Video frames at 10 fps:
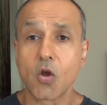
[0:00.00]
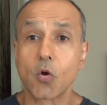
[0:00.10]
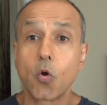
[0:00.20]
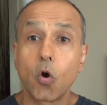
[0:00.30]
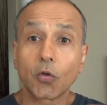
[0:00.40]

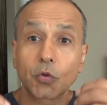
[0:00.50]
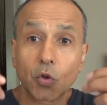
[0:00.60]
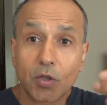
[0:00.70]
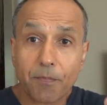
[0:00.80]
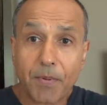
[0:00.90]
go
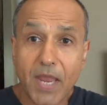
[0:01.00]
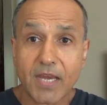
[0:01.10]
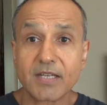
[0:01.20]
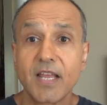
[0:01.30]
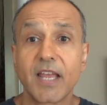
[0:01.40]
through the
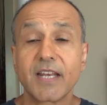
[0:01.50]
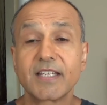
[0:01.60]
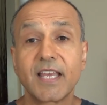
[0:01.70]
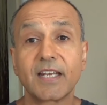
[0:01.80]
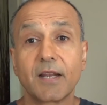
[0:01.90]
pain and
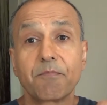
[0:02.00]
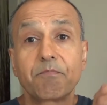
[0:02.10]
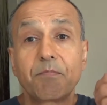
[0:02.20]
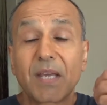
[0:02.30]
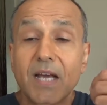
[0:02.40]

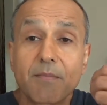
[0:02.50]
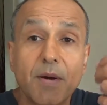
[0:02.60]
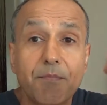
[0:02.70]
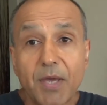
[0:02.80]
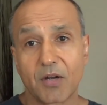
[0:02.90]
become
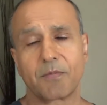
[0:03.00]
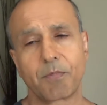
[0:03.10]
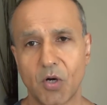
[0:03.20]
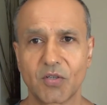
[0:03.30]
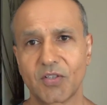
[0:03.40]
a better
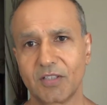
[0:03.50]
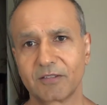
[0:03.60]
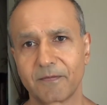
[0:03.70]
person.